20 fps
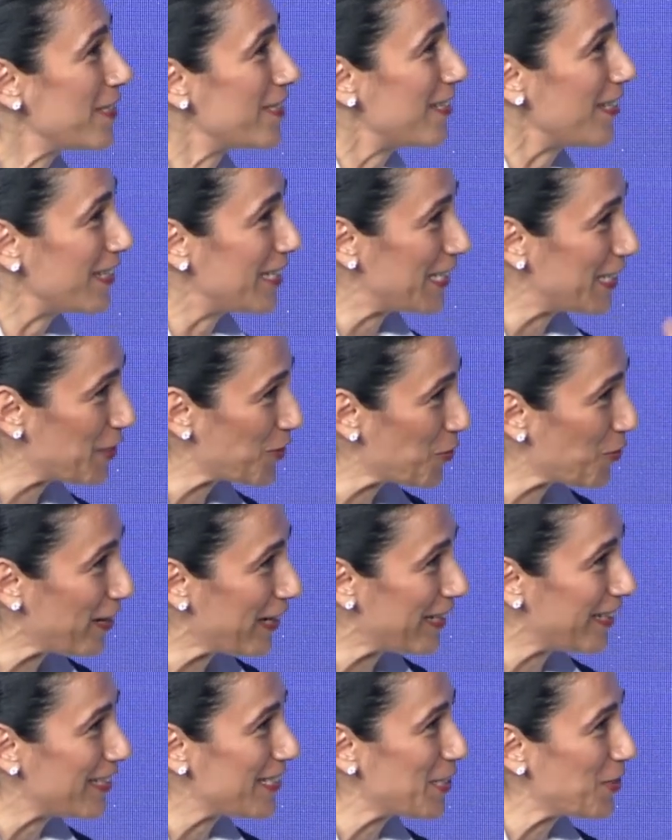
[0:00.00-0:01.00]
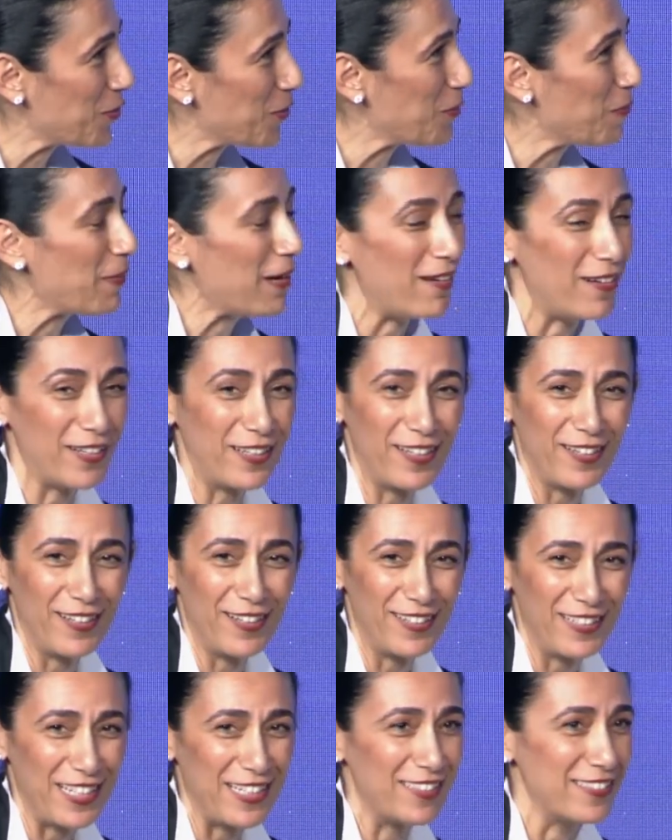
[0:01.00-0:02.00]
Absolutely. Sending Israelis to Absolutely. America
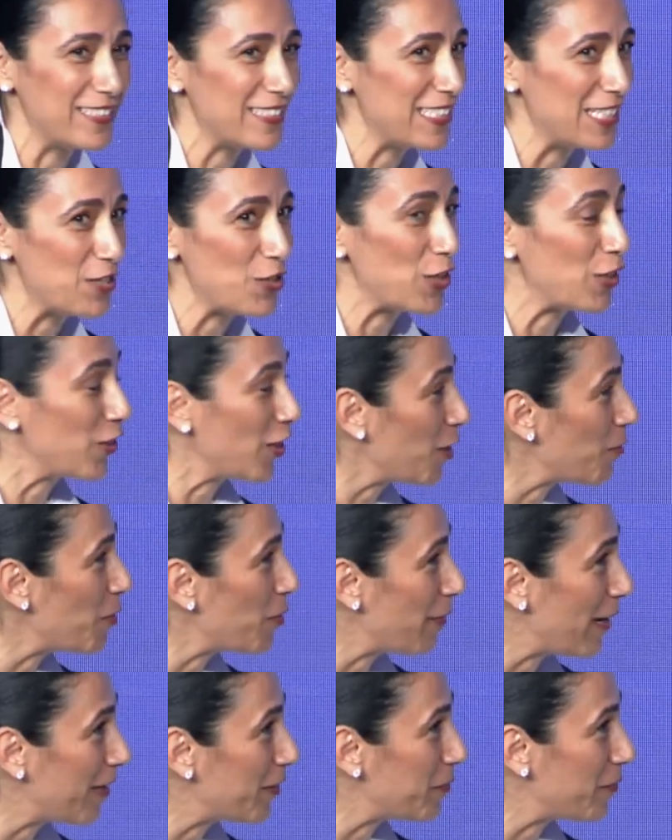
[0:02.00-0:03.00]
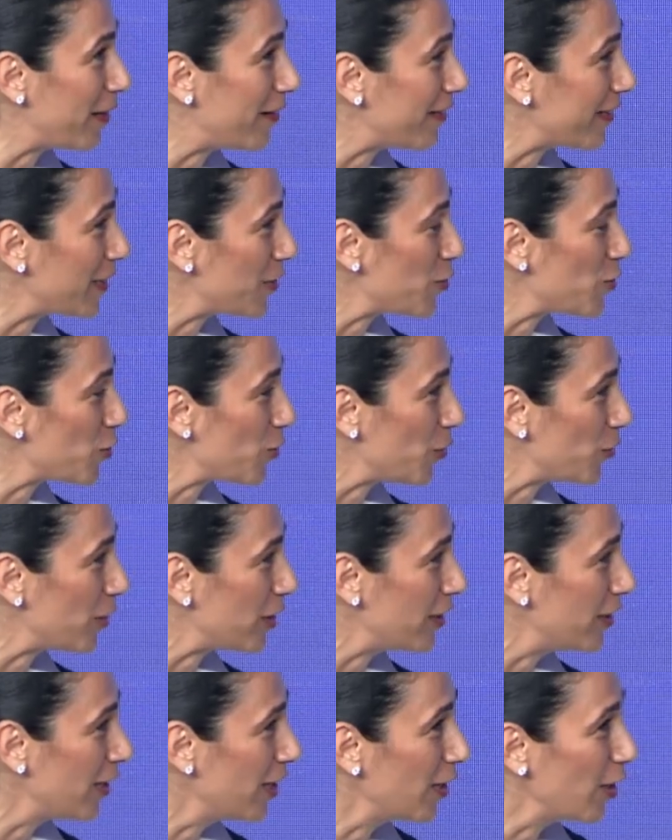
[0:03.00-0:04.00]
and teaching them about American
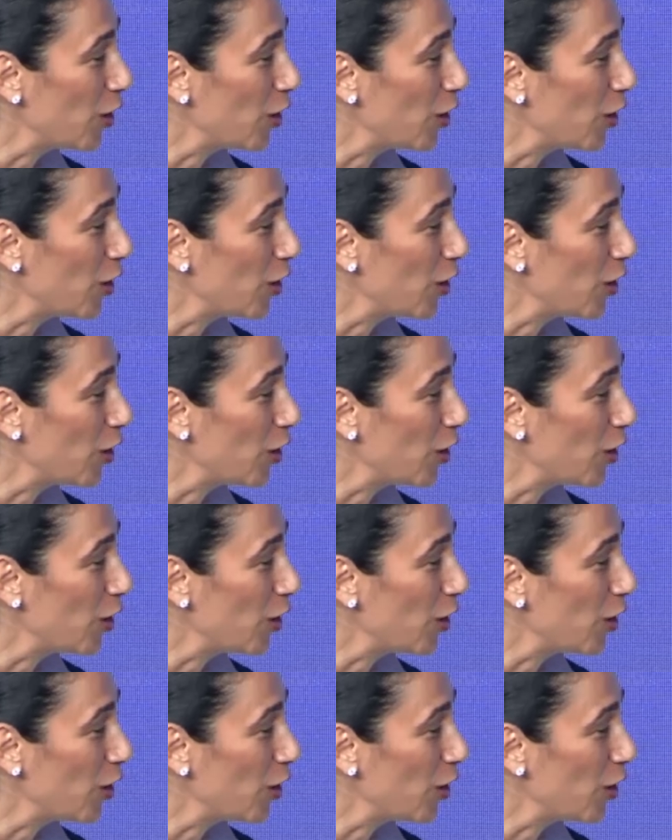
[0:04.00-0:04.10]
Jewry.